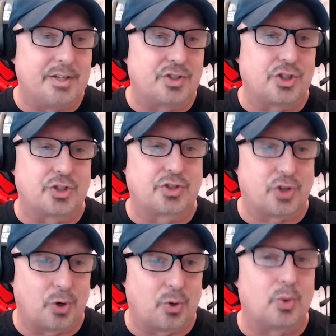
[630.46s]
is just
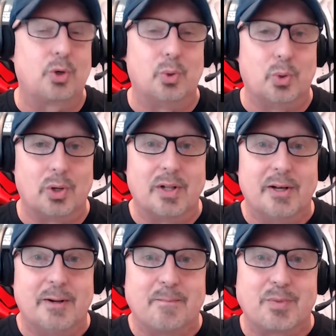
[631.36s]
so cool.
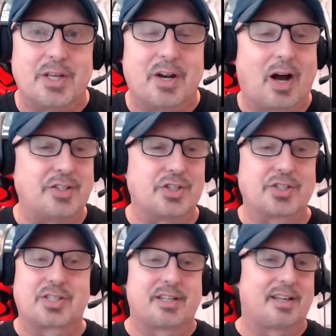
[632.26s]

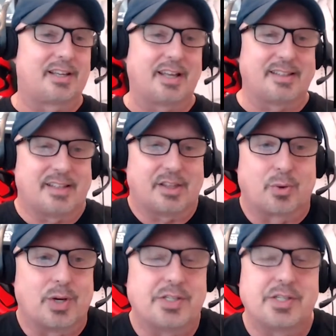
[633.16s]

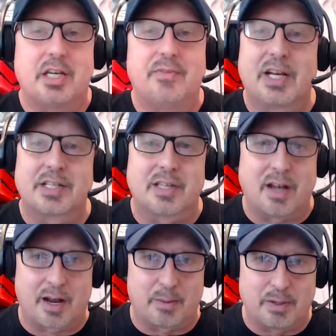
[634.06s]
The reason it even gets the
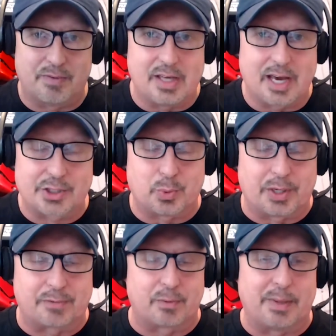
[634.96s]
nod above the
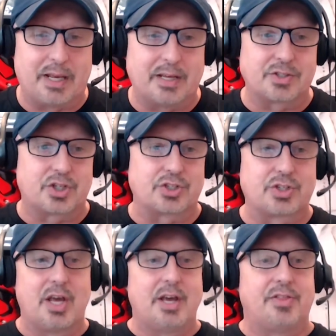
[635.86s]
X-Wing for me is
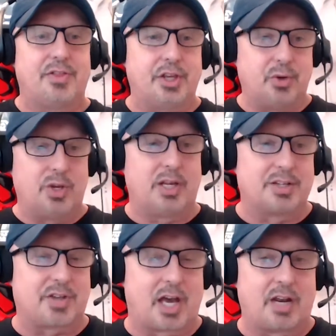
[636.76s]
just the unique
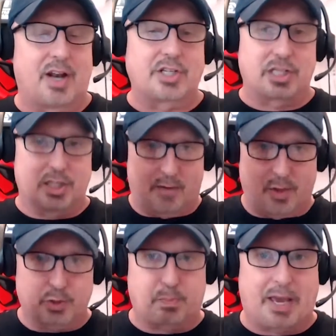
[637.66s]
design of it. I just love
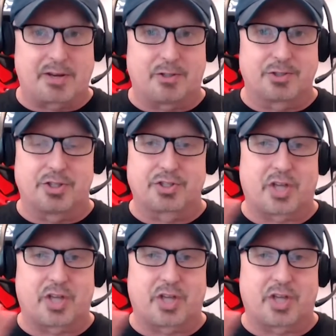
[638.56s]
those panels on the